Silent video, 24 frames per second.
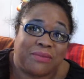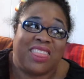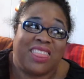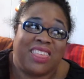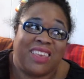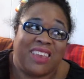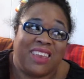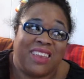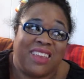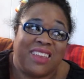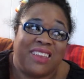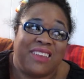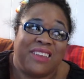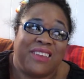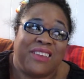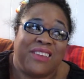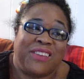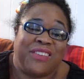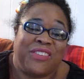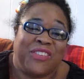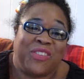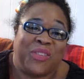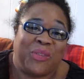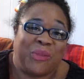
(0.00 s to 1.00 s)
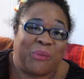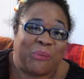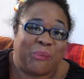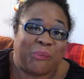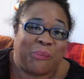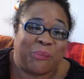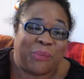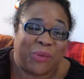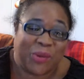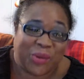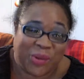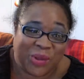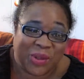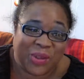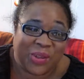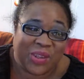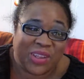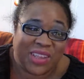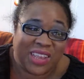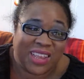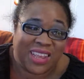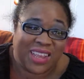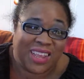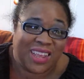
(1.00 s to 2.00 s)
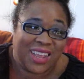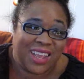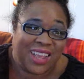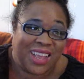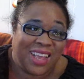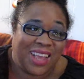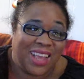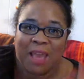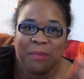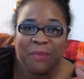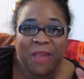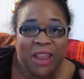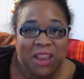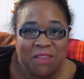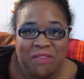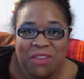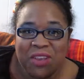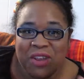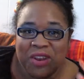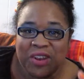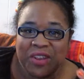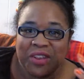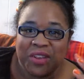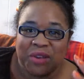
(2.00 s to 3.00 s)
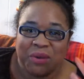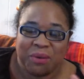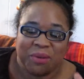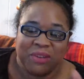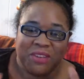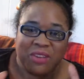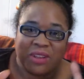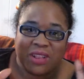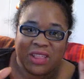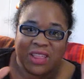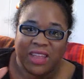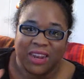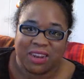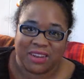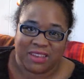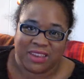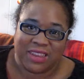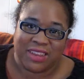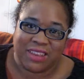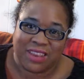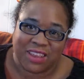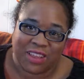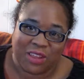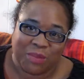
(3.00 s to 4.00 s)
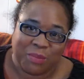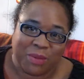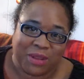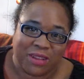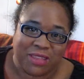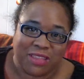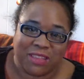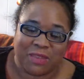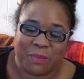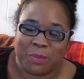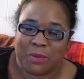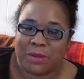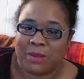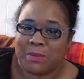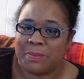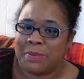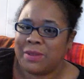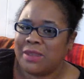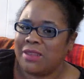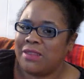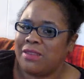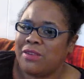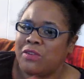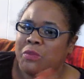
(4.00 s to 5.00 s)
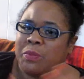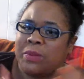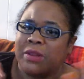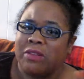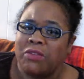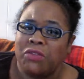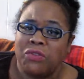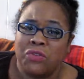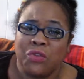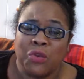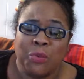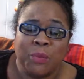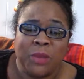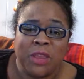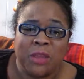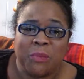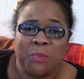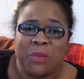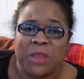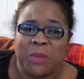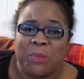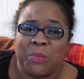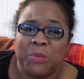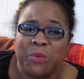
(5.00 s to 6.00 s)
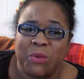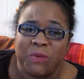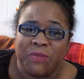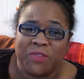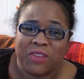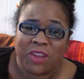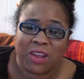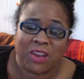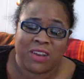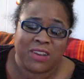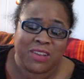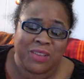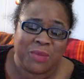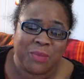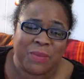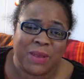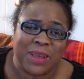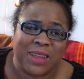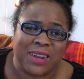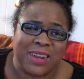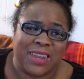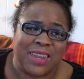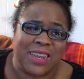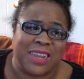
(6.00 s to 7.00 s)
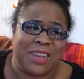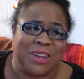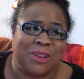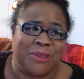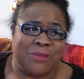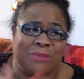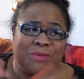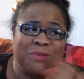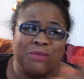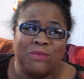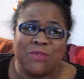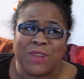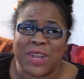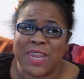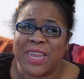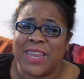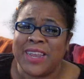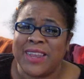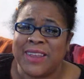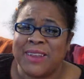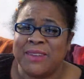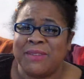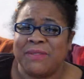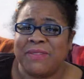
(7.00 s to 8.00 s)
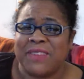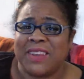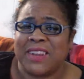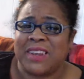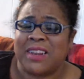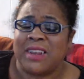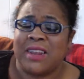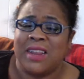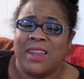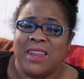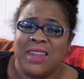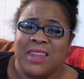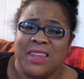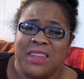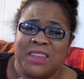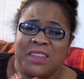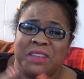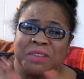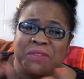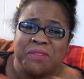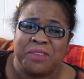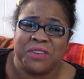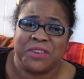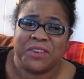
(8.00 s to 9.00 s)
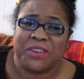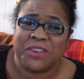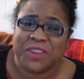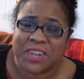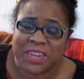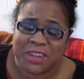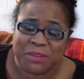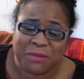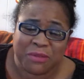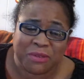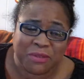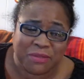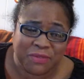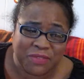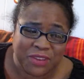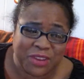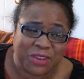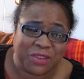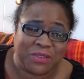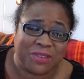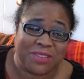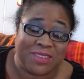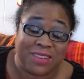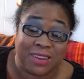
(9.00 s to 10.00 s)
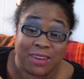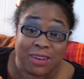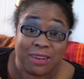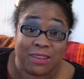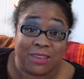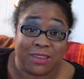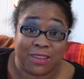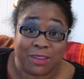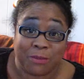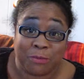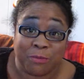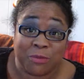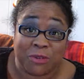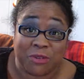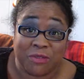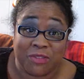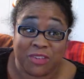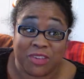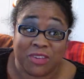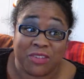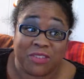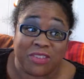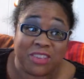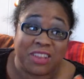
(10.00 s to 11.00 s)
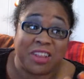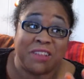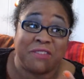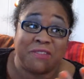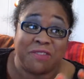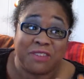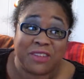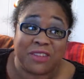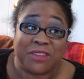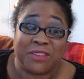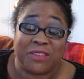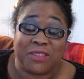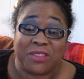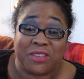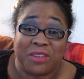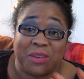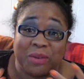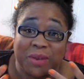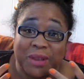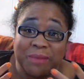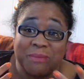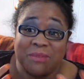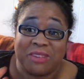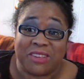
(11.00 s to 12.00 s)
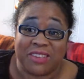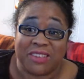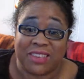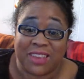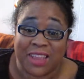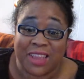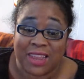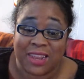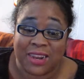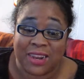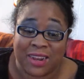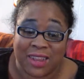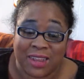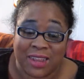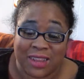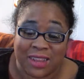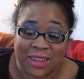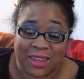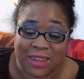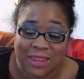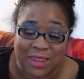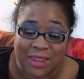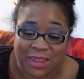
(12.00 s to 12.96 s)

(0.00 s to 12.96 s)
This book, I'm not even going to go into a lot of detail about this book because there's been so many people who've talked about it and raved and given great reviews and in-depth reviews that I feel as though I'm just kind of